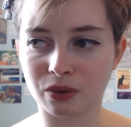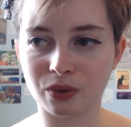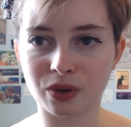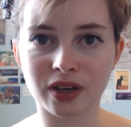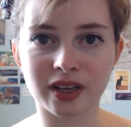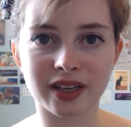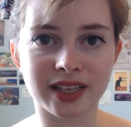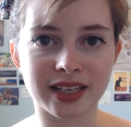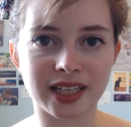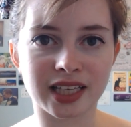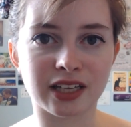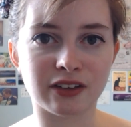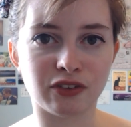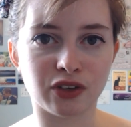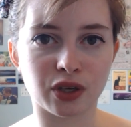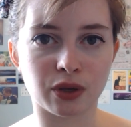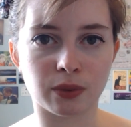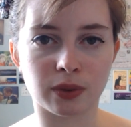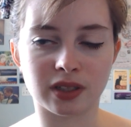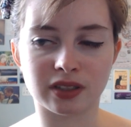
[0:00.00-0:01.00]
all I can
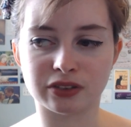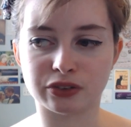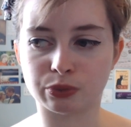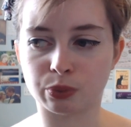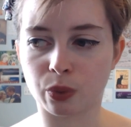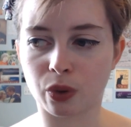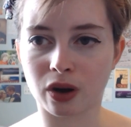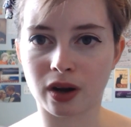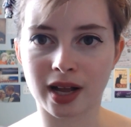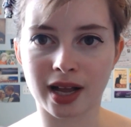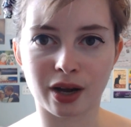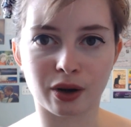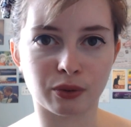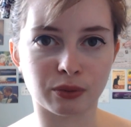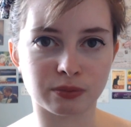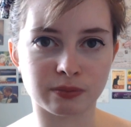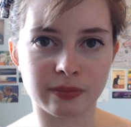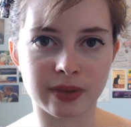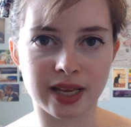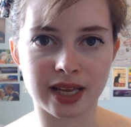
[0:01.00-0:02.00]
give you is what
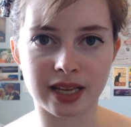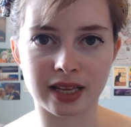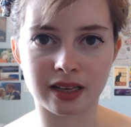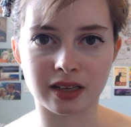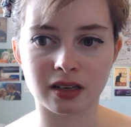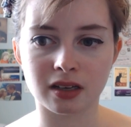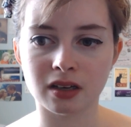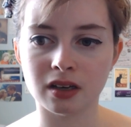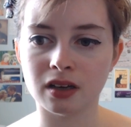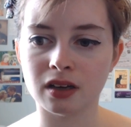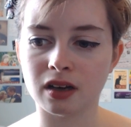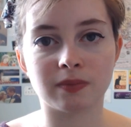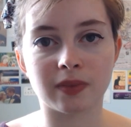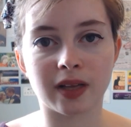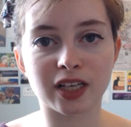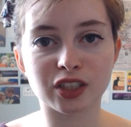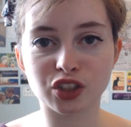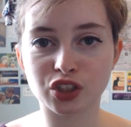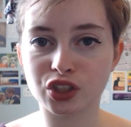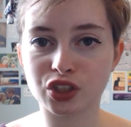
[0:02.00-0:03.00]
helped me.
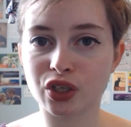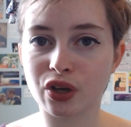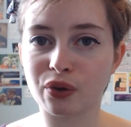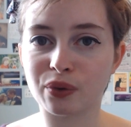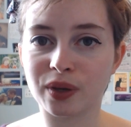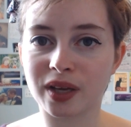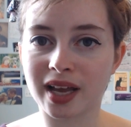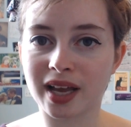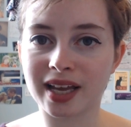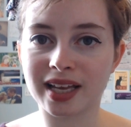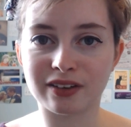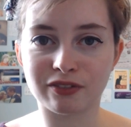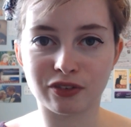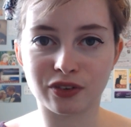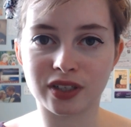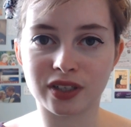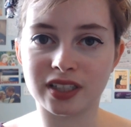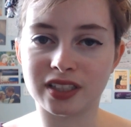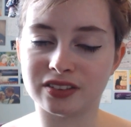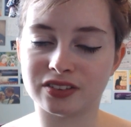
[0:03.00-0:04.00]
As you know,
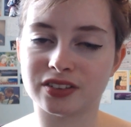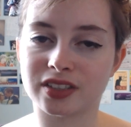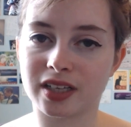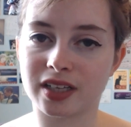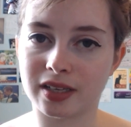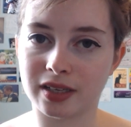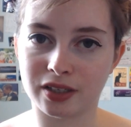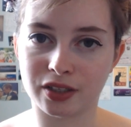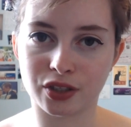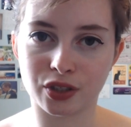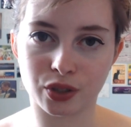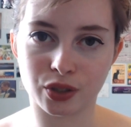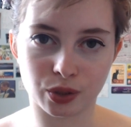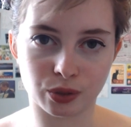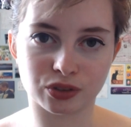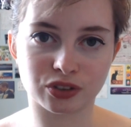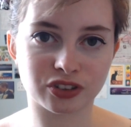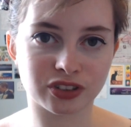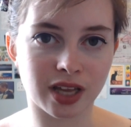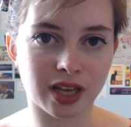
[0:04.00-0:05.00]
A-level is a
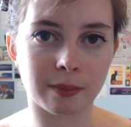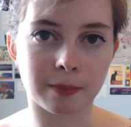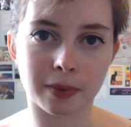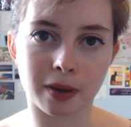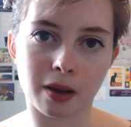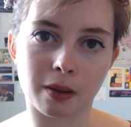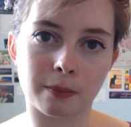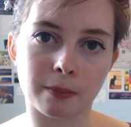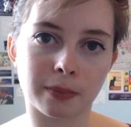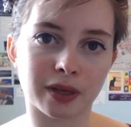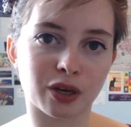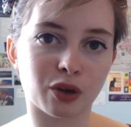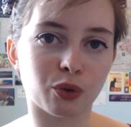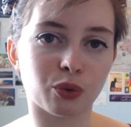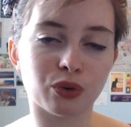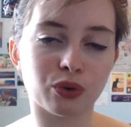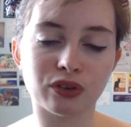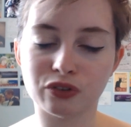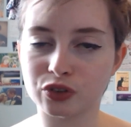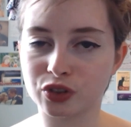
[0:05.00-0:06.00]
huge step up, and
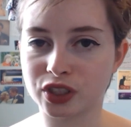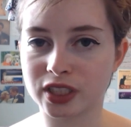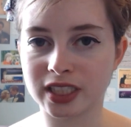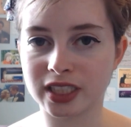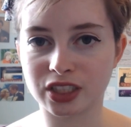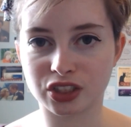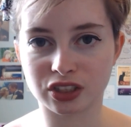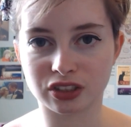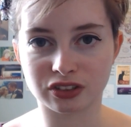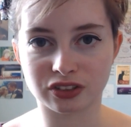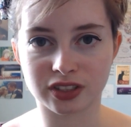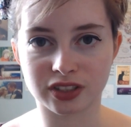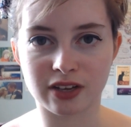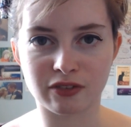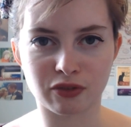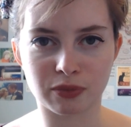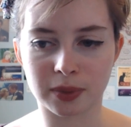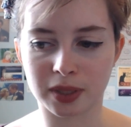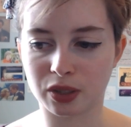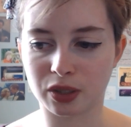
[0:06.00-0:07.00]
all of your teachers and
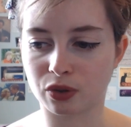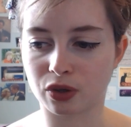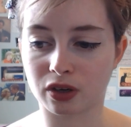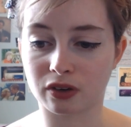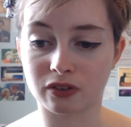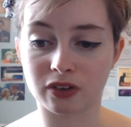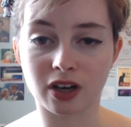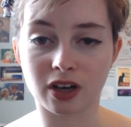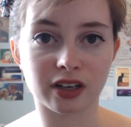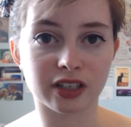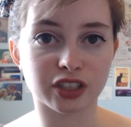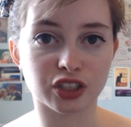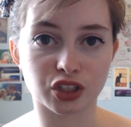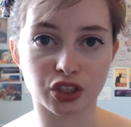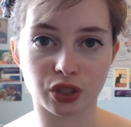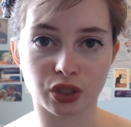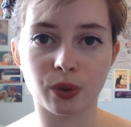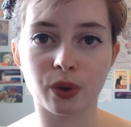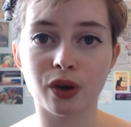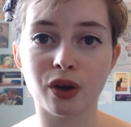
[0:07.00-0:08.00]
everybody who kind of
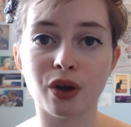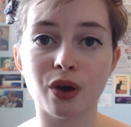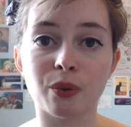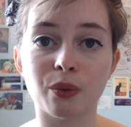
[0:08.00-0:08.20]
guides you